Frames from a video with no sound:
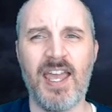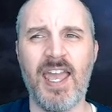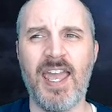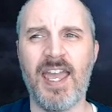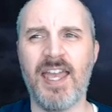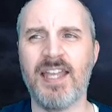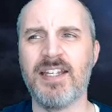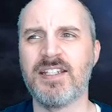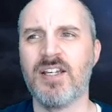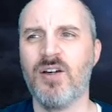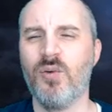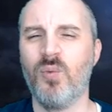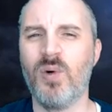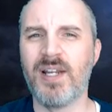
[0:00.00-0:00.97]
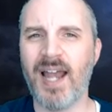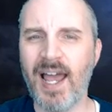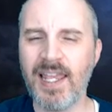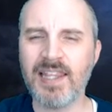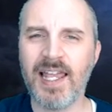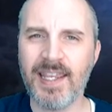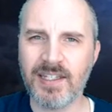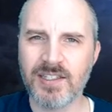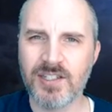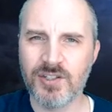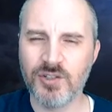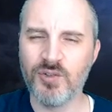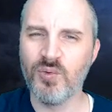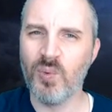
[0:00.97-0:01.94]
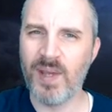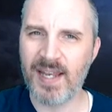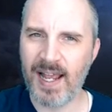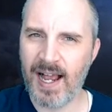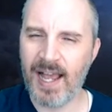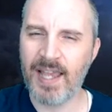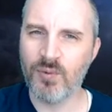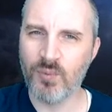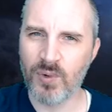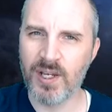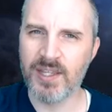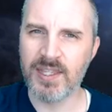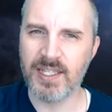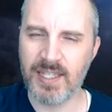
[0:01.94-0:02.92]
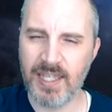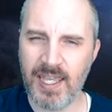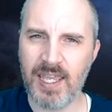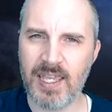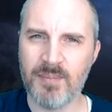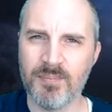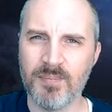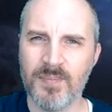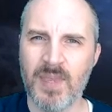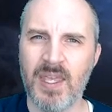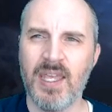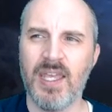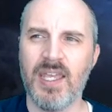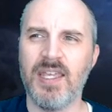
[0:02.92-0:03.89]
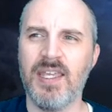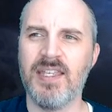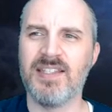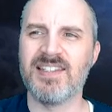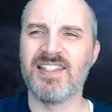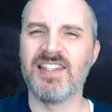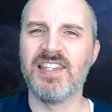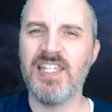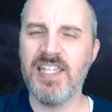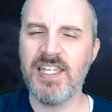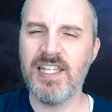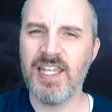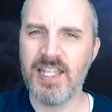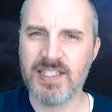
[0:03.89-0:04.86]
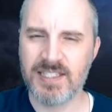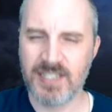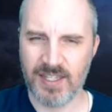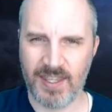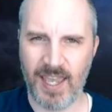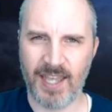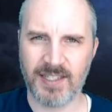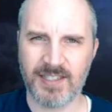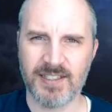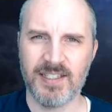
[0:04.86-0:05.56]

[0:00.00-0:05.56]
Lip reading: And what I like to do when I run the game is lean into that.